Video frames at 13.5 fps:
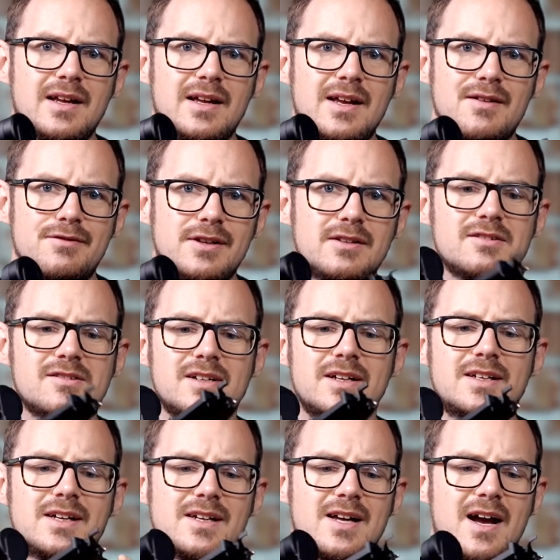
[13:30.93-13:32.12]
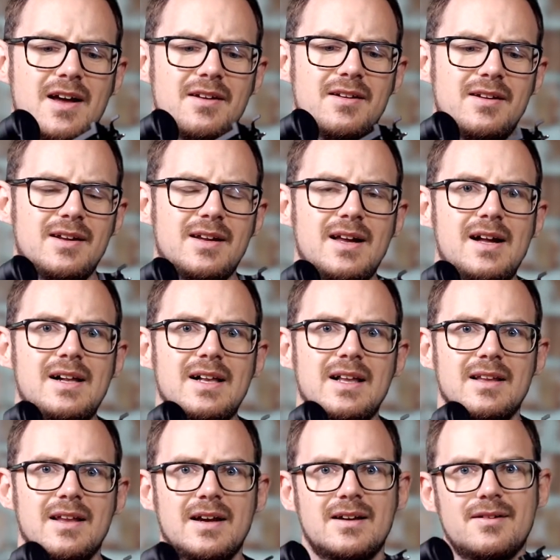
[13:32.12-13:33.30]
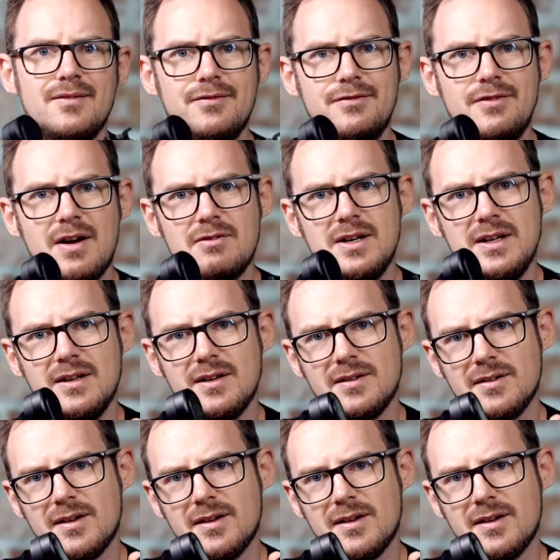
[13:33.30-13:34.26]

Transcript: it feels like I can like very